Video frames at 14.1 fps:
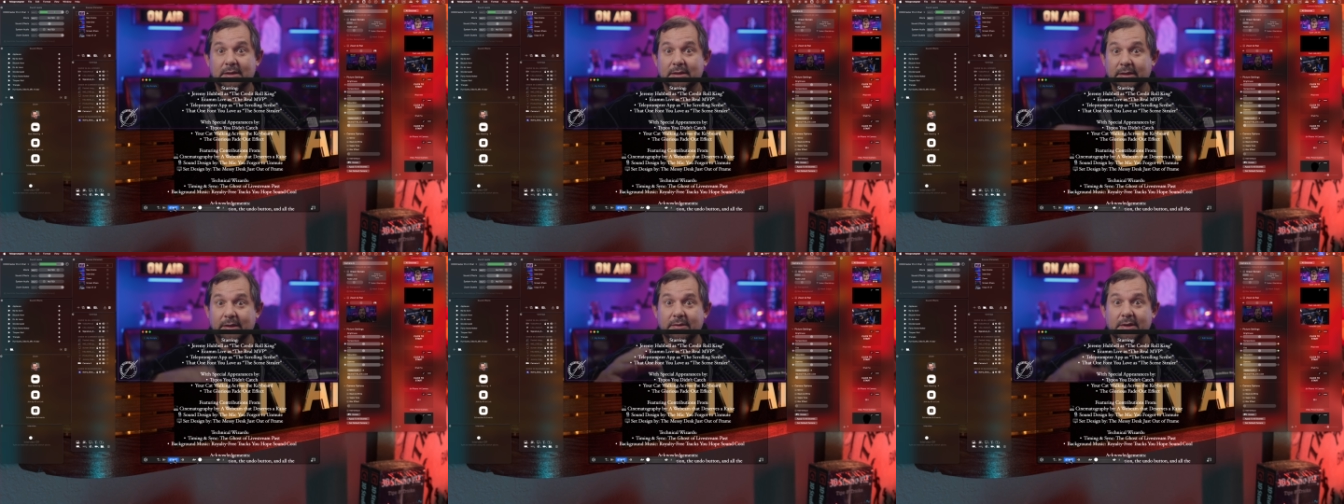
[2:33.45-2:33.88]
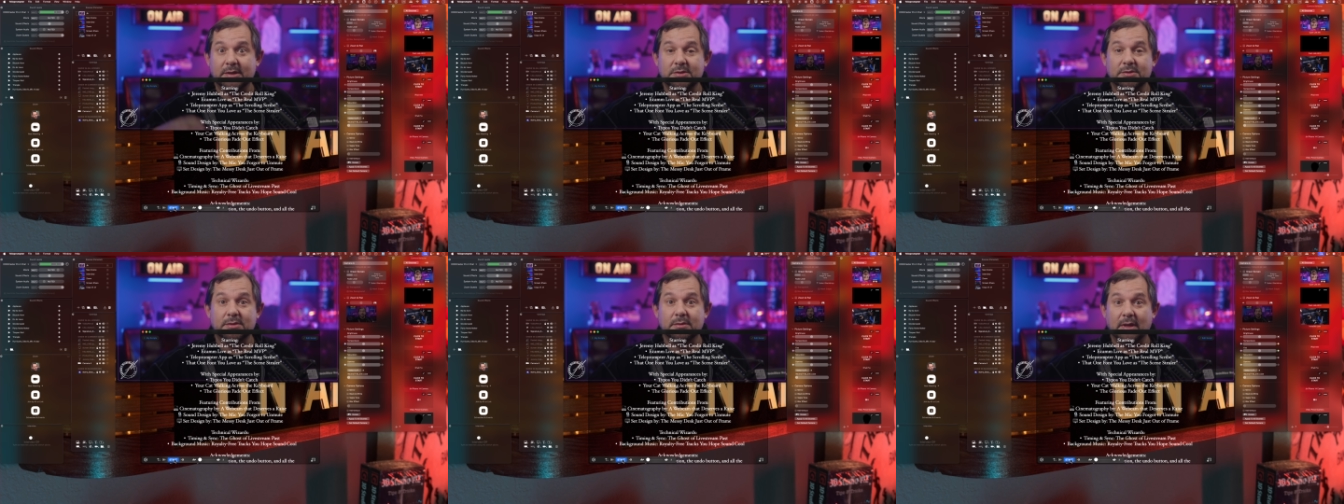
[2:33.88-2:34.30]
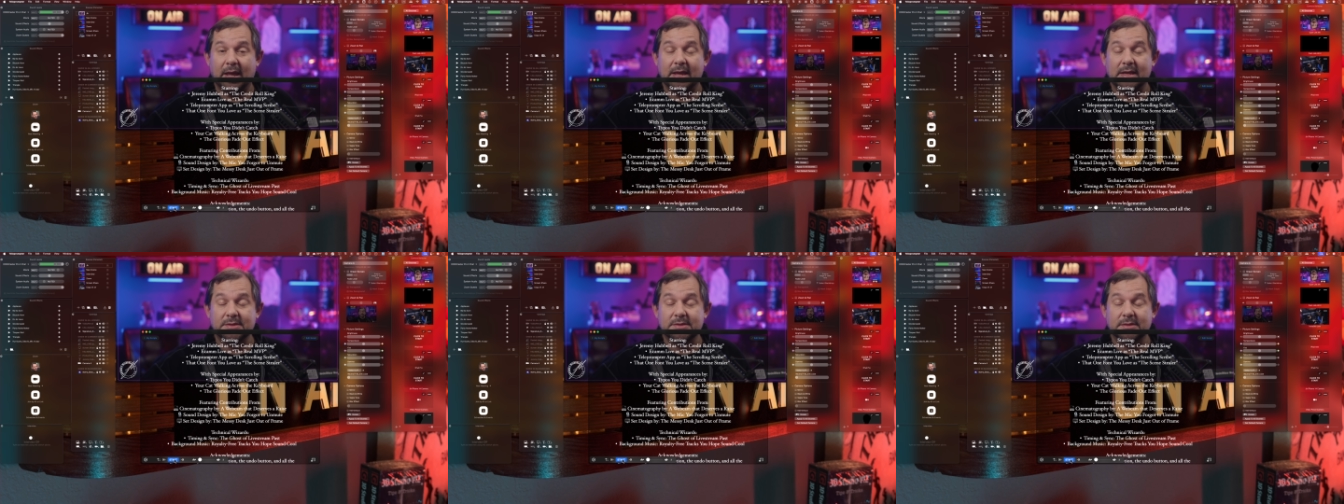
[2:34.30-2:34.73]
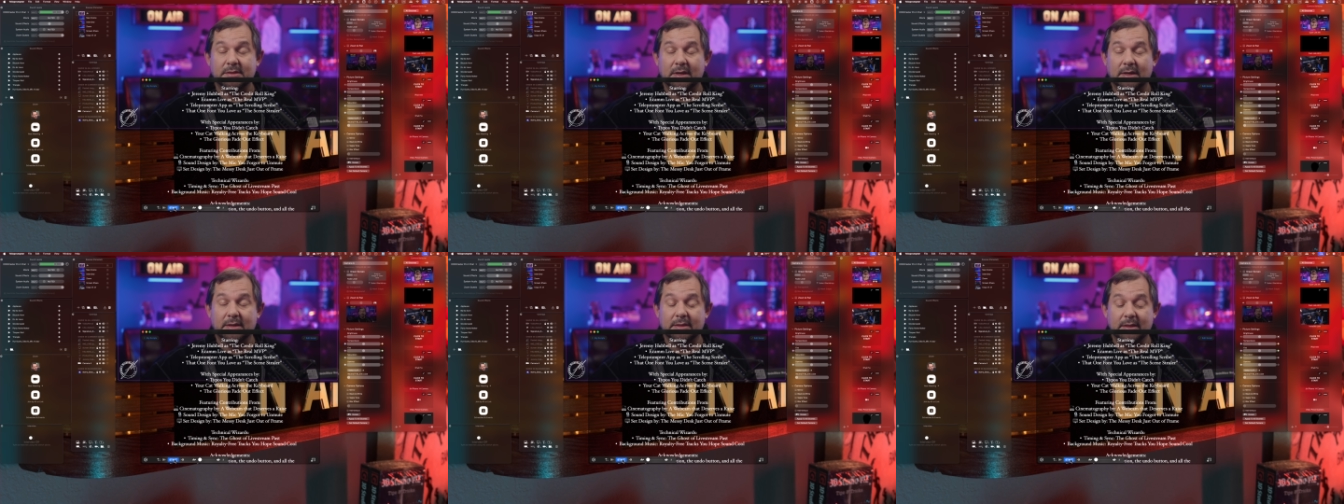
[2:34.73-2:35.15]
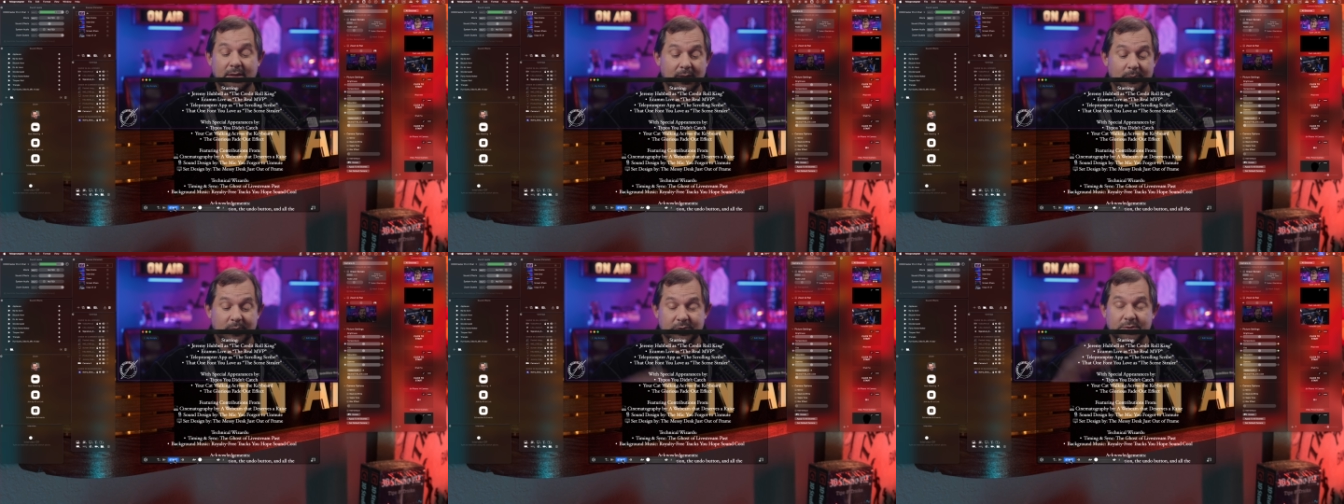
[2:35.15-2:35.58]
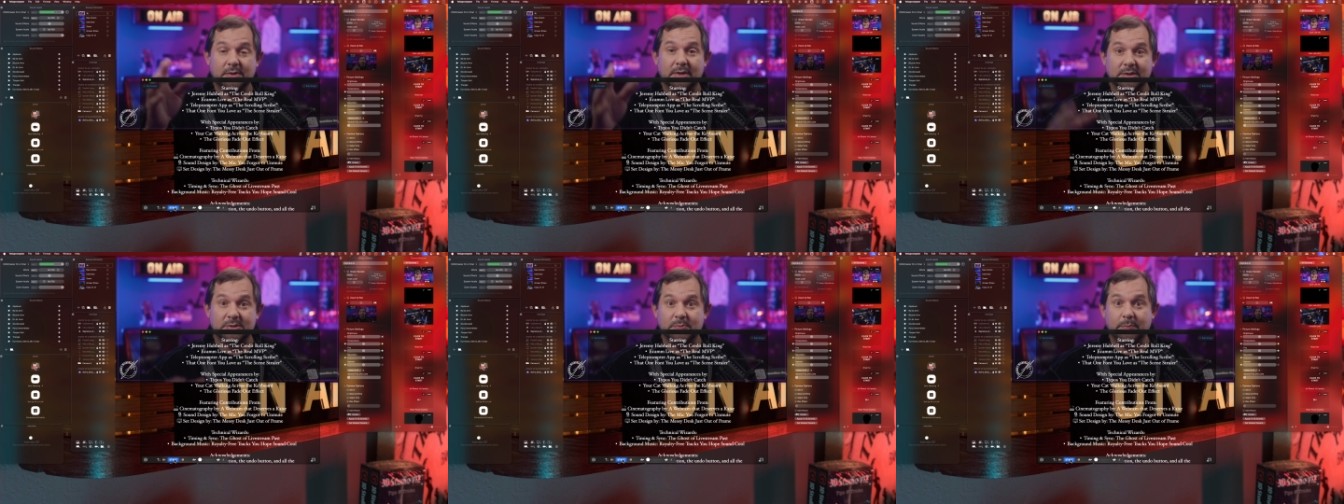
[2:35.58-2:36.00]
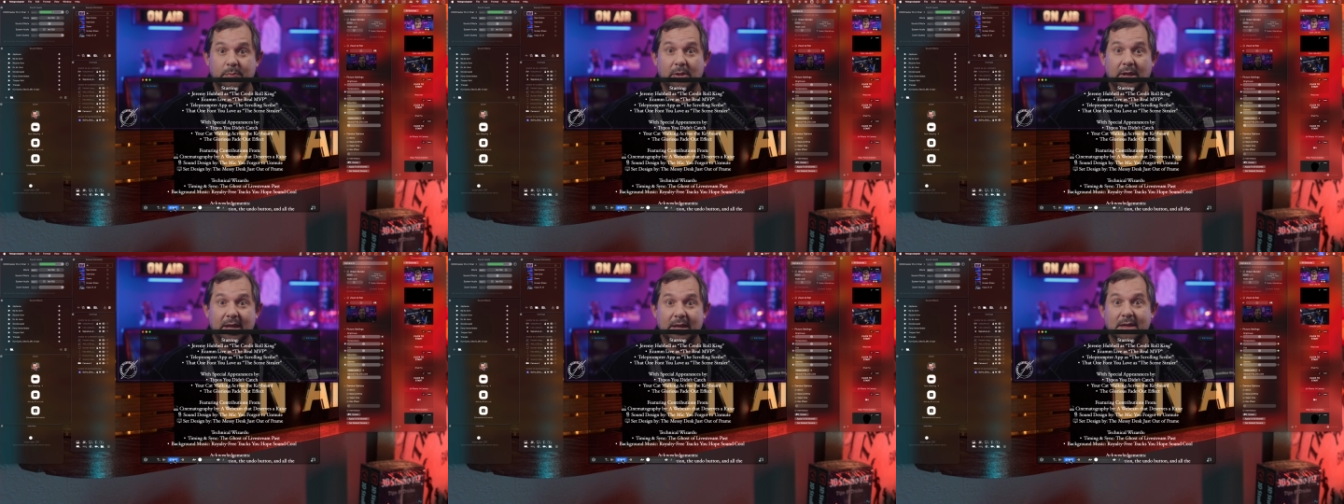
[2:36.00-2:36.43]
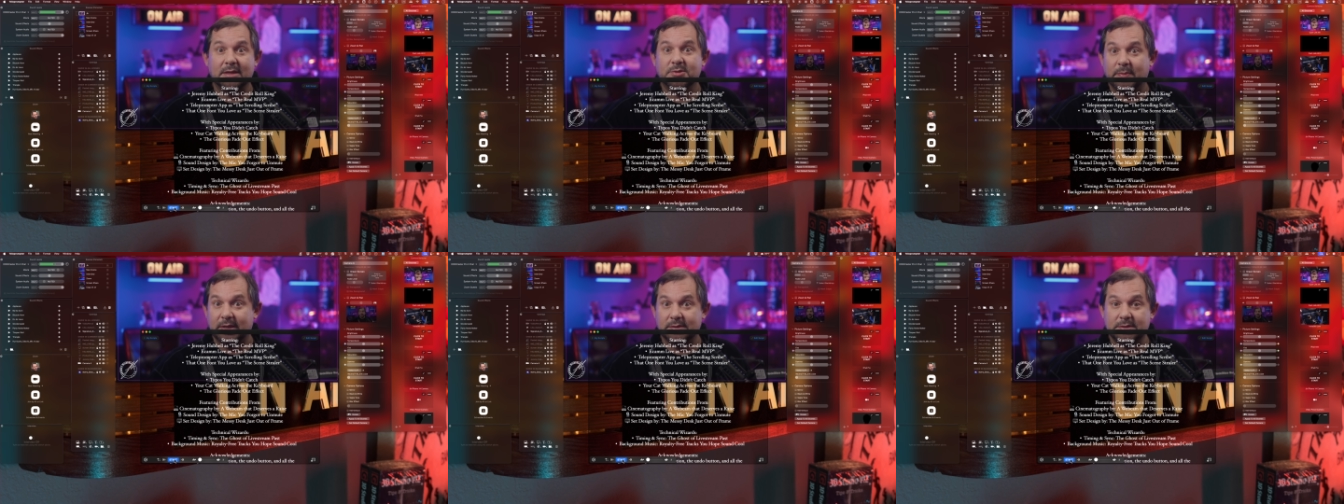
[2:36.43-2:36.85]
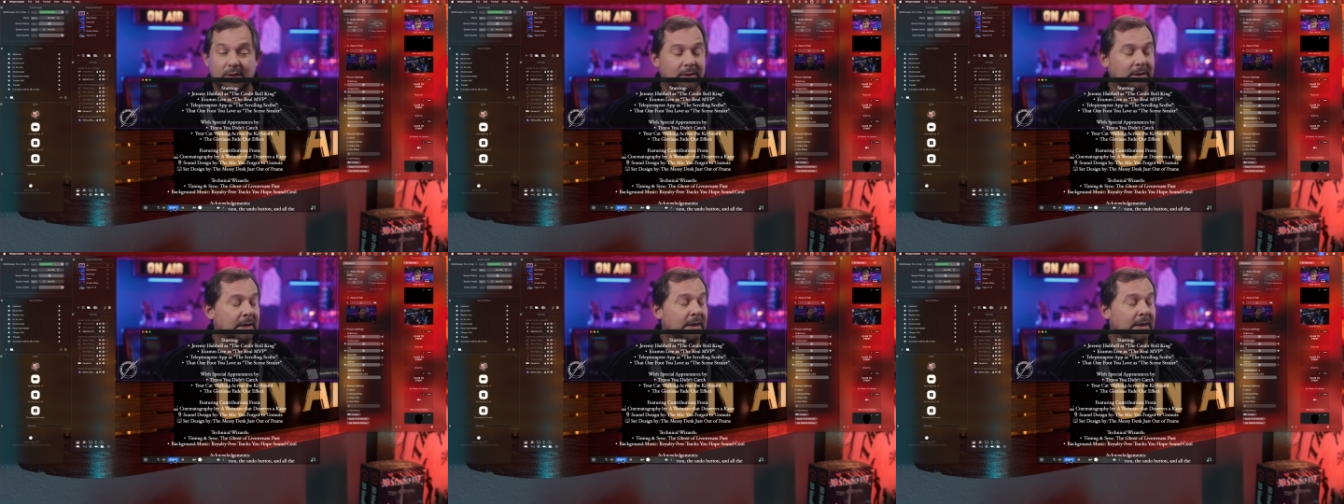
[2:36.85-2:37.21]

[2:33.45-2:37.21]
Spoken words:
lyrics as the hymn is playing, is being sung,